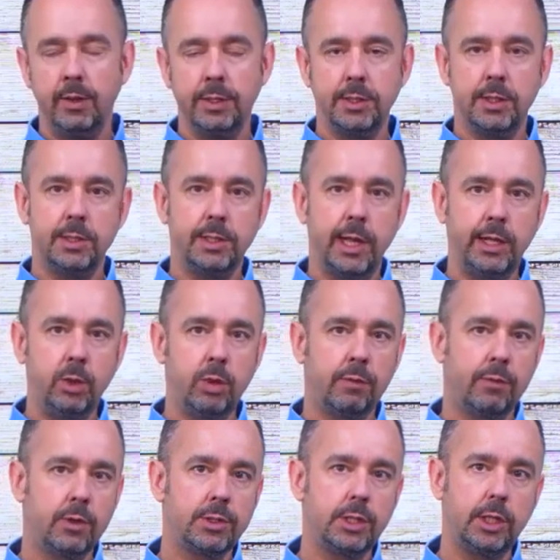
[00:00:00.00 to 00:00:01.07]
this is a
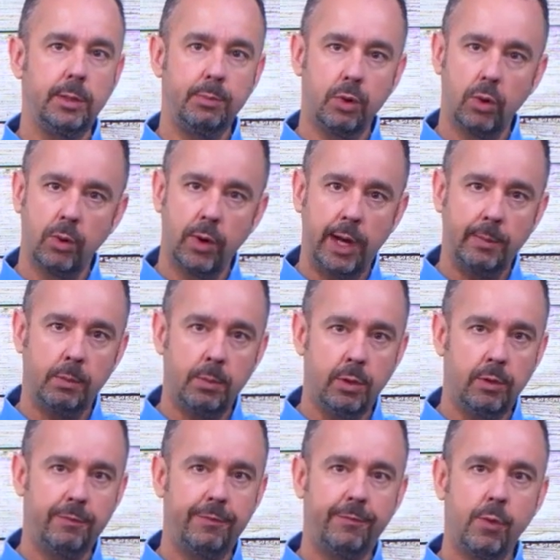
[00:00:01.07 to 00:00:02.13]
universally
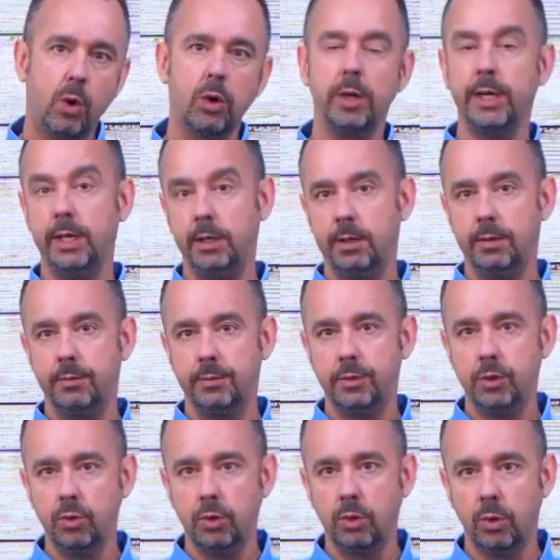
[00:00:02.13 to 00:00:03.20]
programmable four heat,
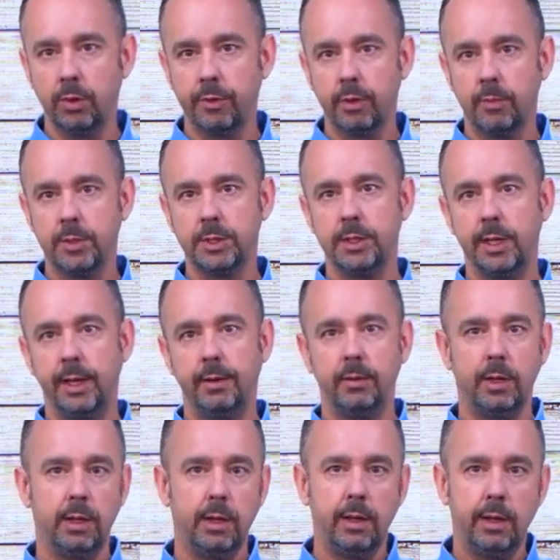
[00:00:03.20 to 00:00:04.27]
two cool thermostat.
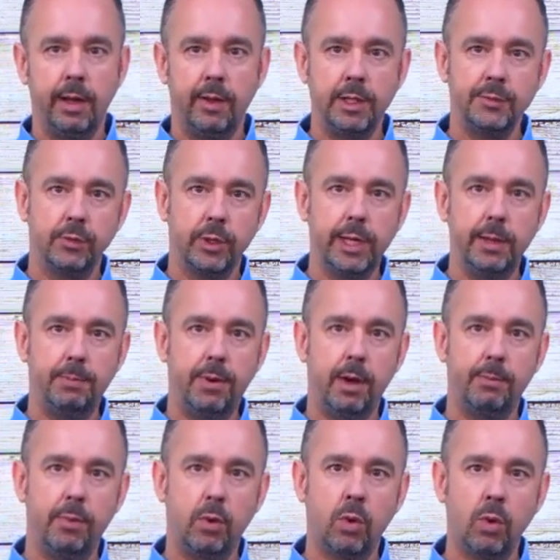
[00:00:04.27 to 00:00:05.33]
Now that's for heat
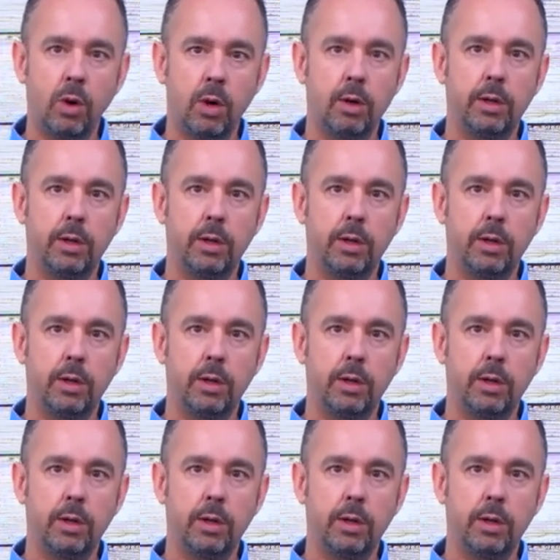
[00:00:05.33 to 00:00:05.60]
pump or